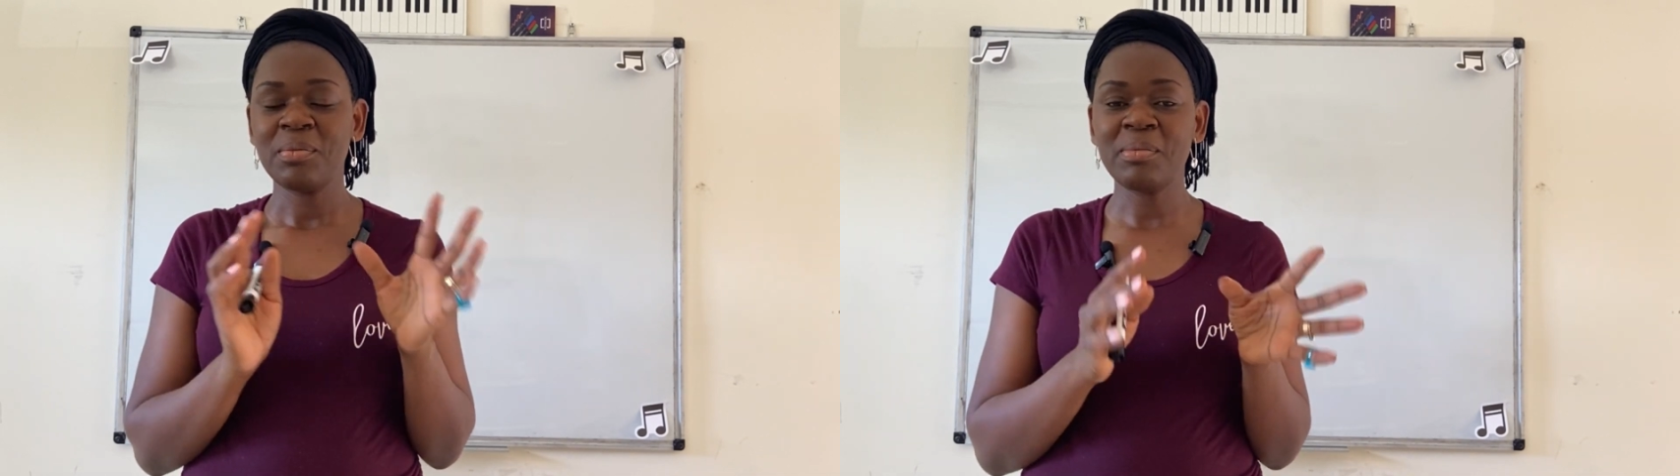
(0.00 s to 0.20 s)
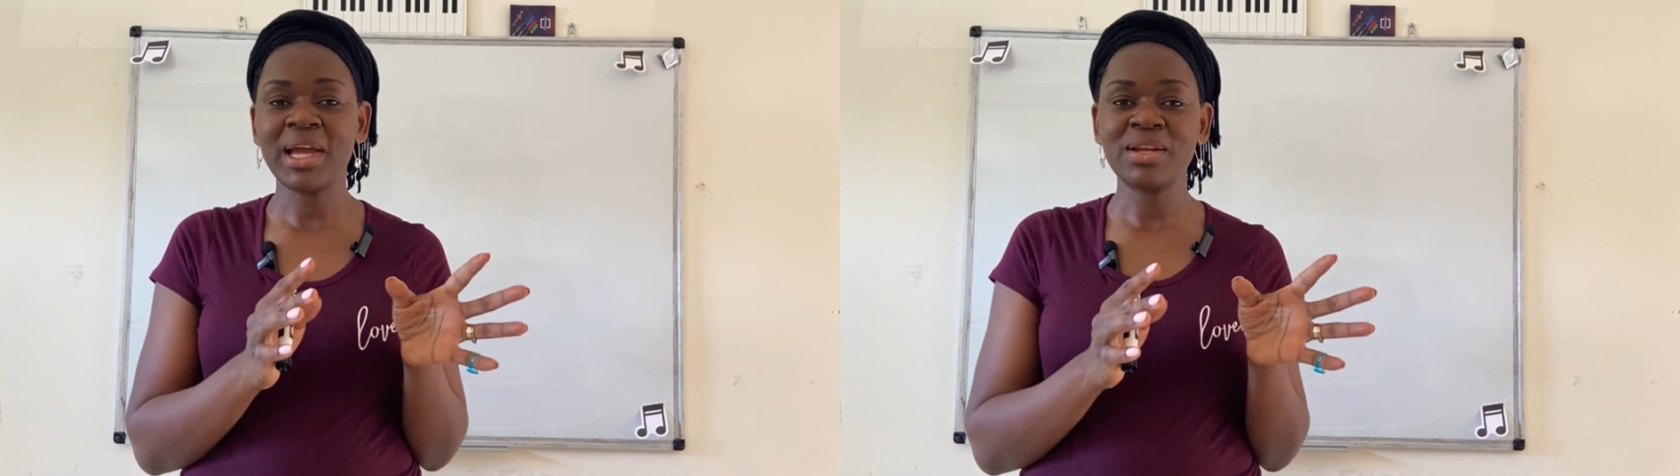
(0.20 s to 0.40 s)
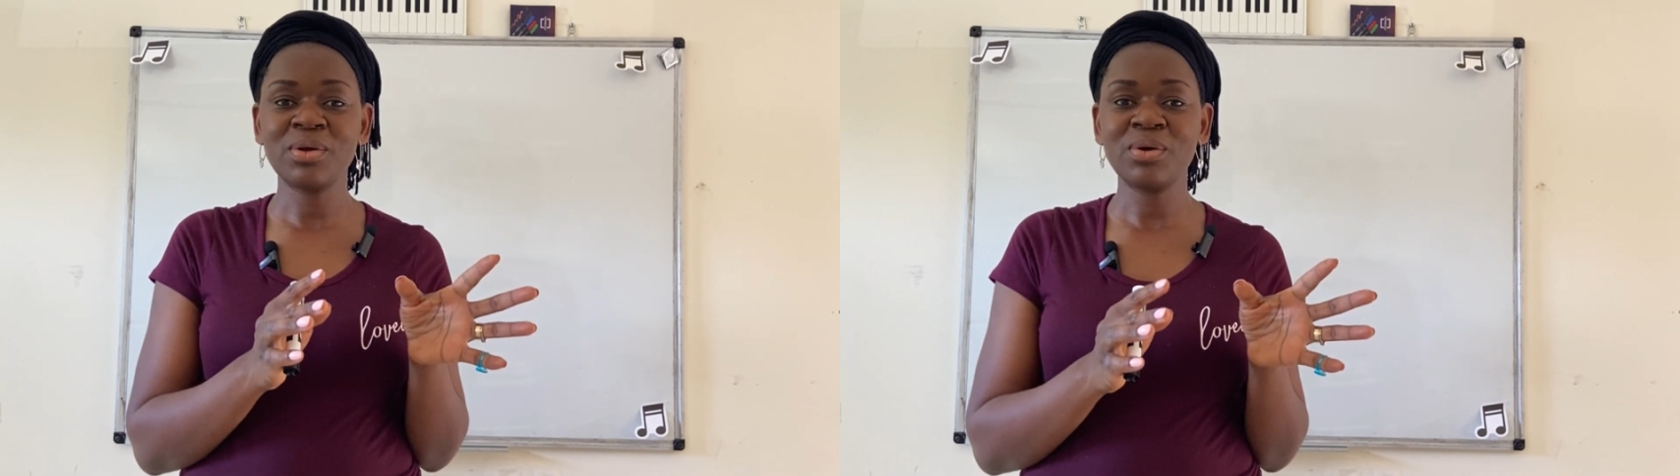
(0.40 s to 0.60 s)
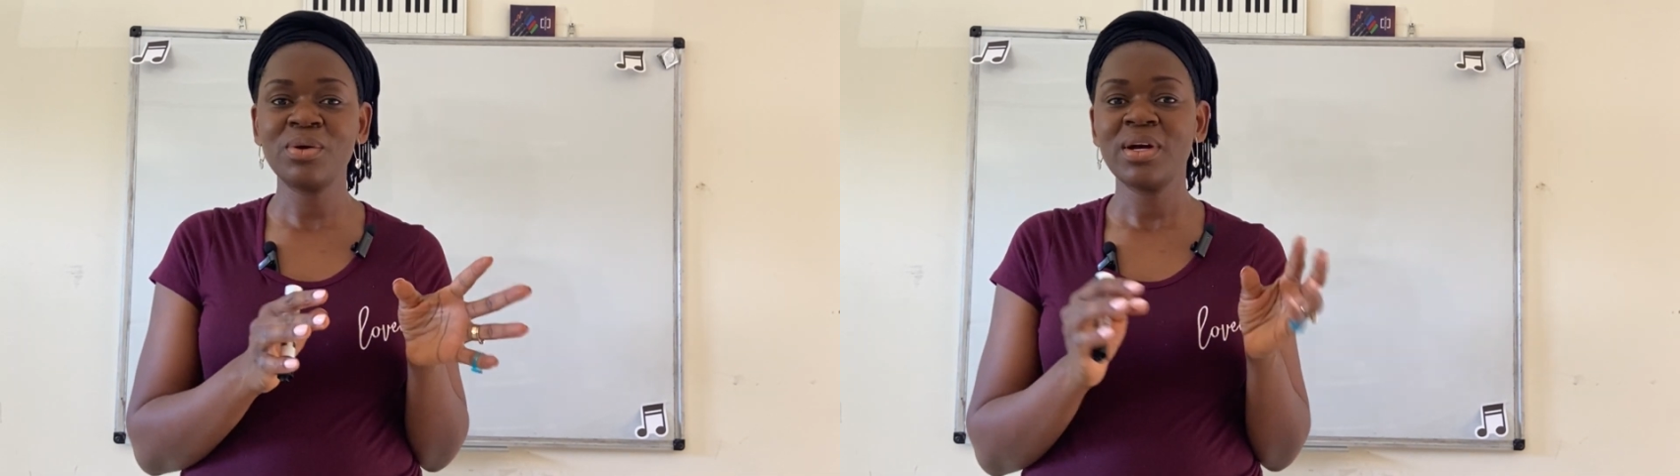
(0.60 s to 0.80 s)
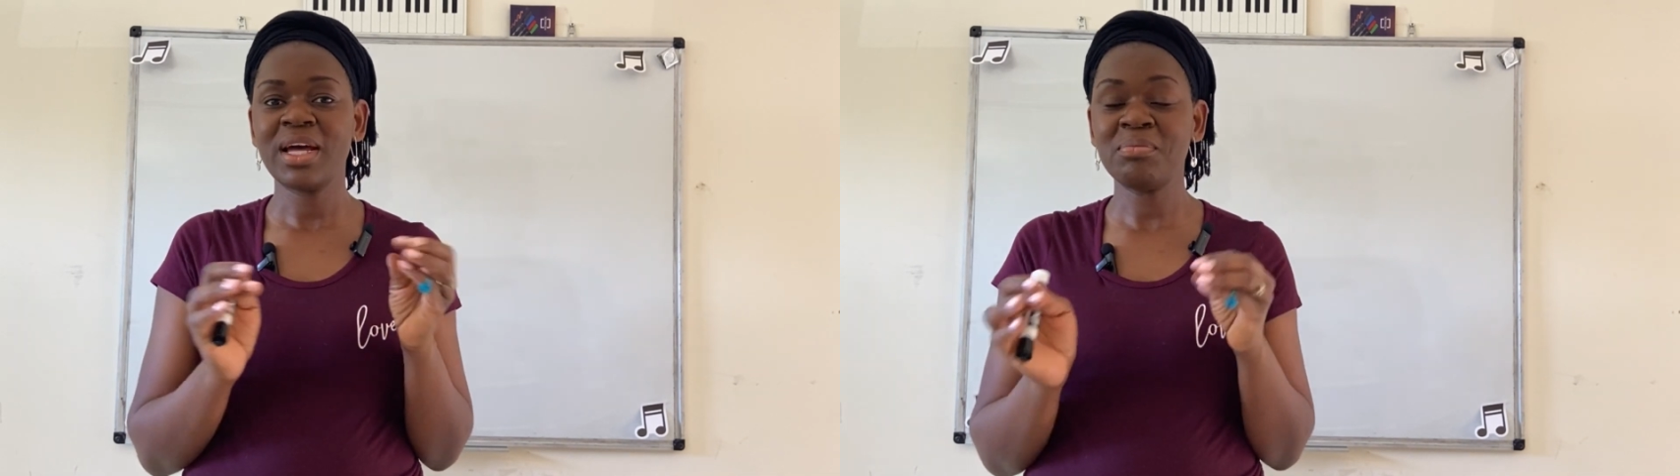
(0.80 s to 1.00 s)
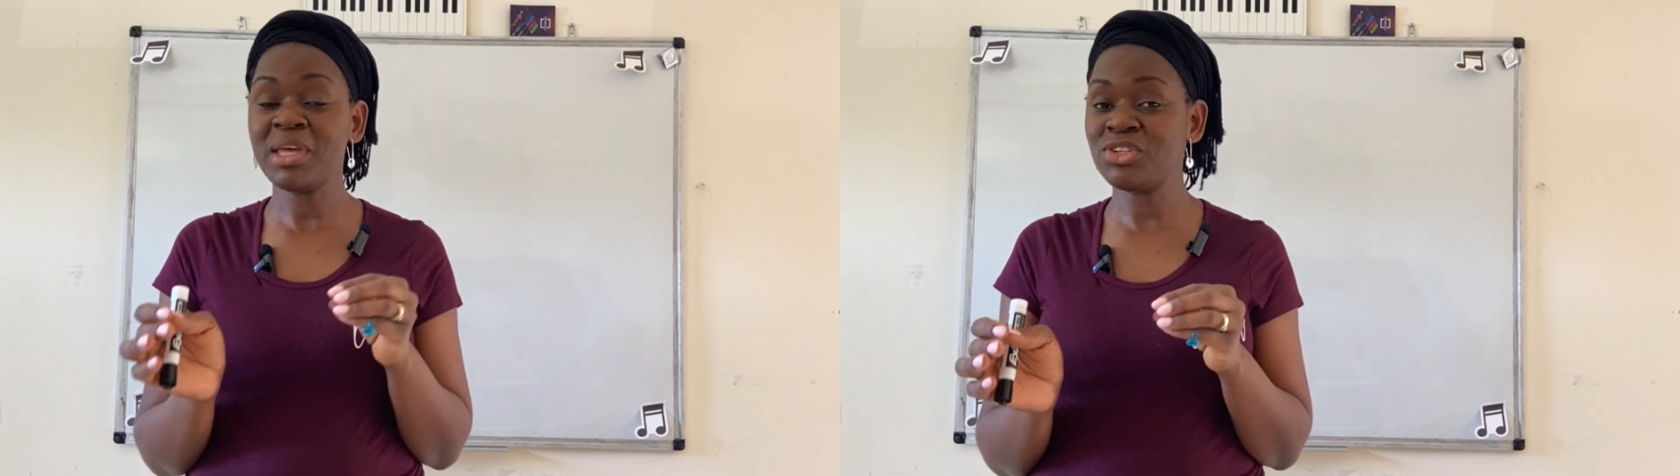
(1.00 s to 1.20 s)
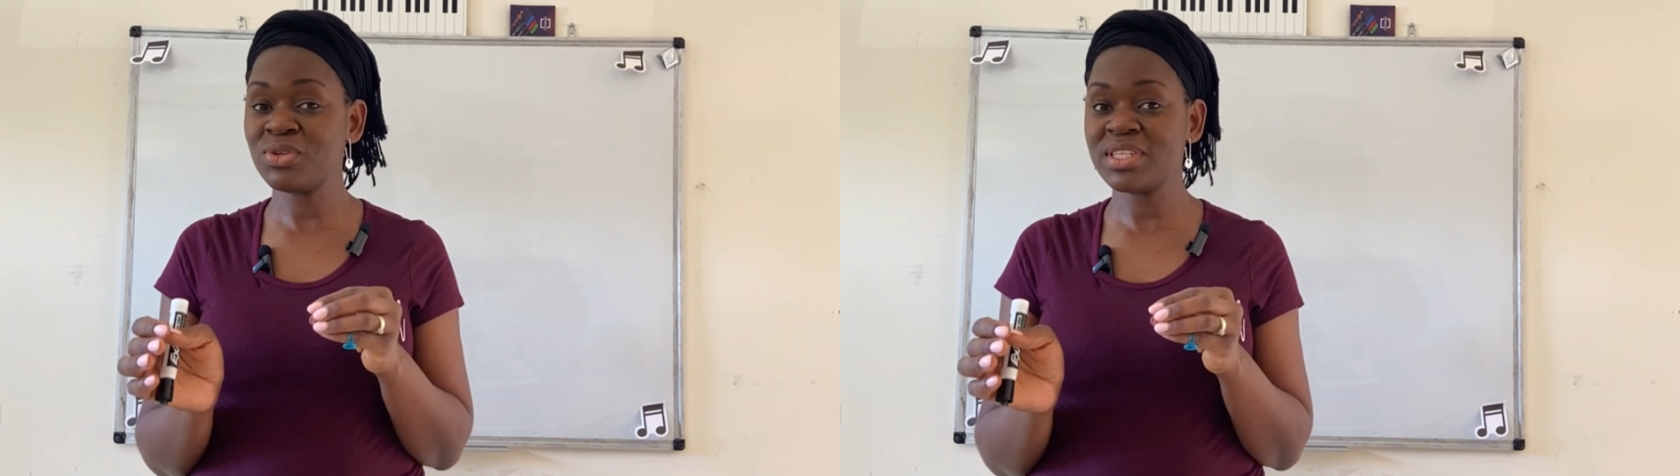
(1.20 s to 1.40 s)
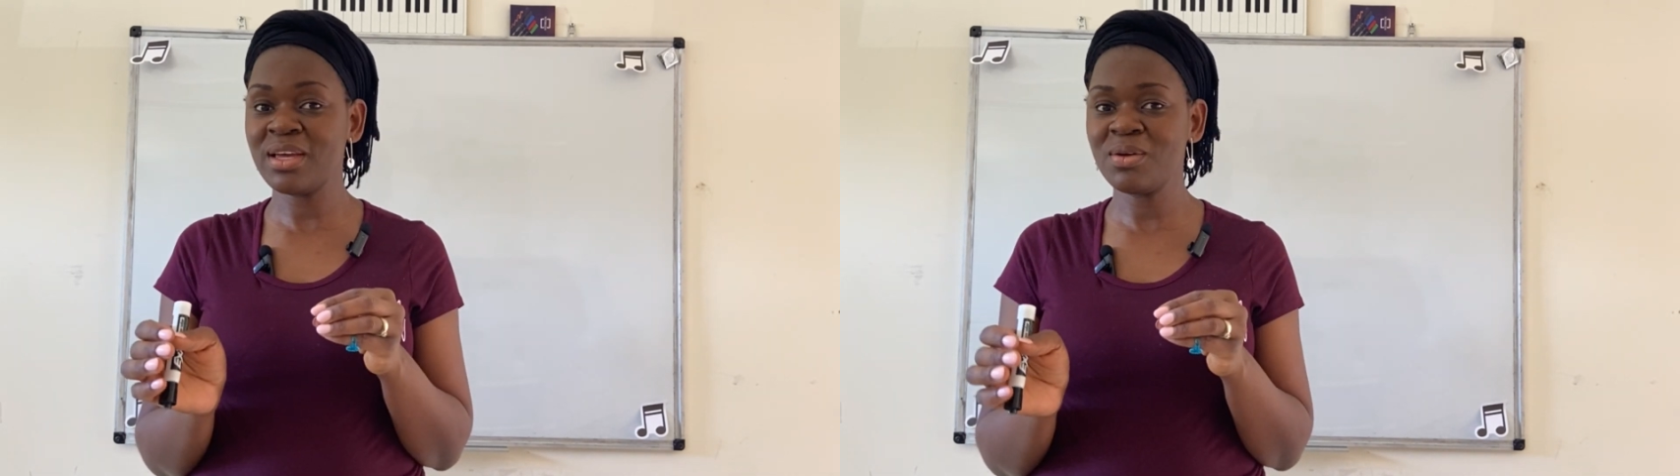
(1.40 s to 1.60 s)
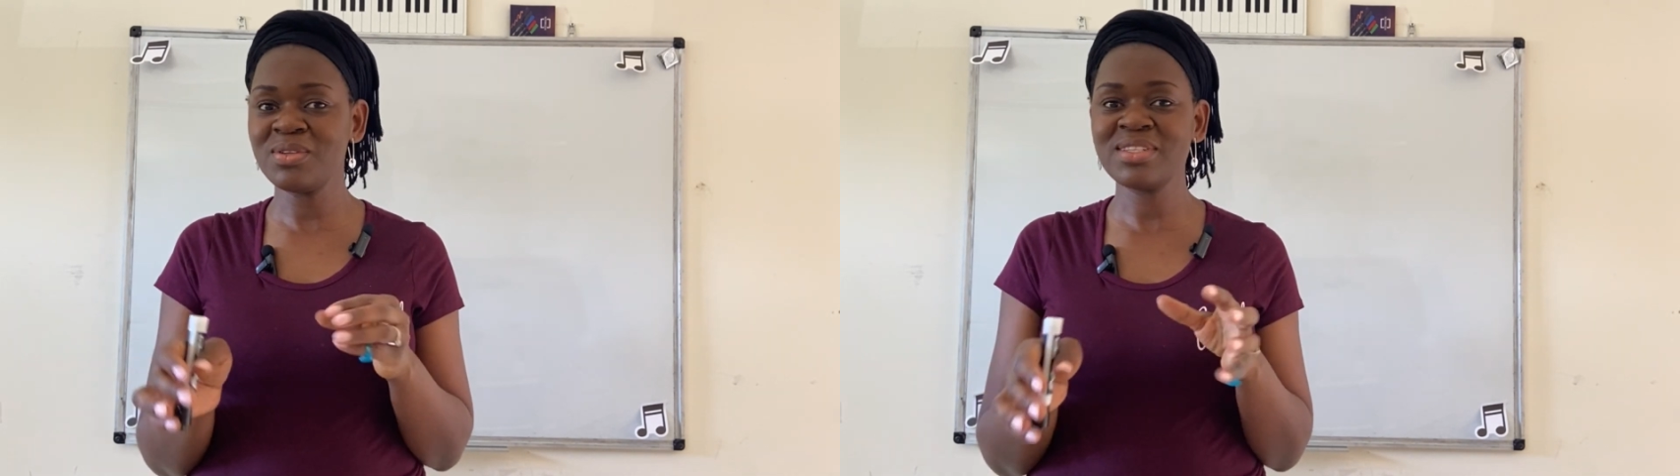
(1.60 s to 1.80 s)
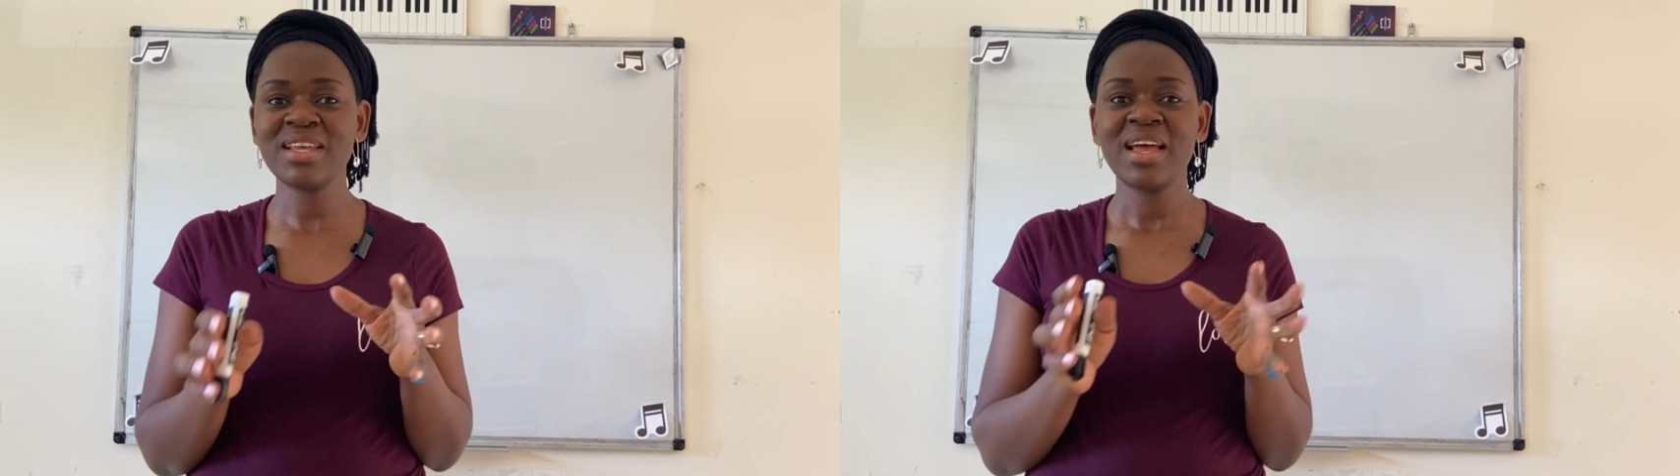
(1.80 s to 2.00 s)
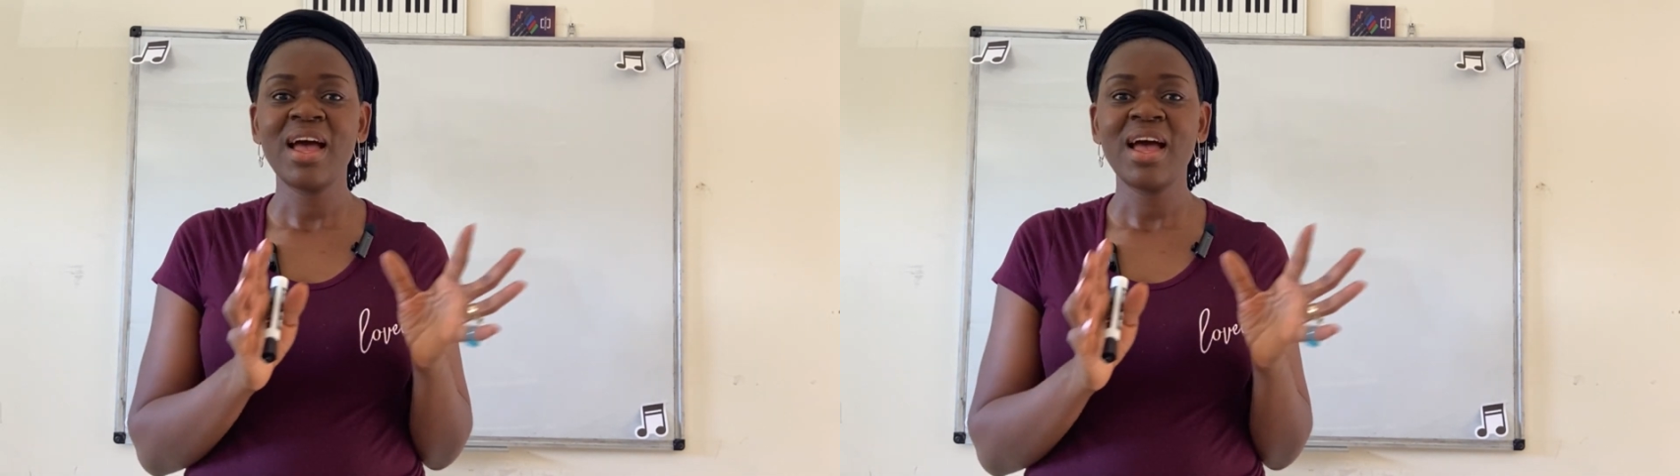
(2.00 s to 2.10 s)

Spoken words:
minor and major seconds,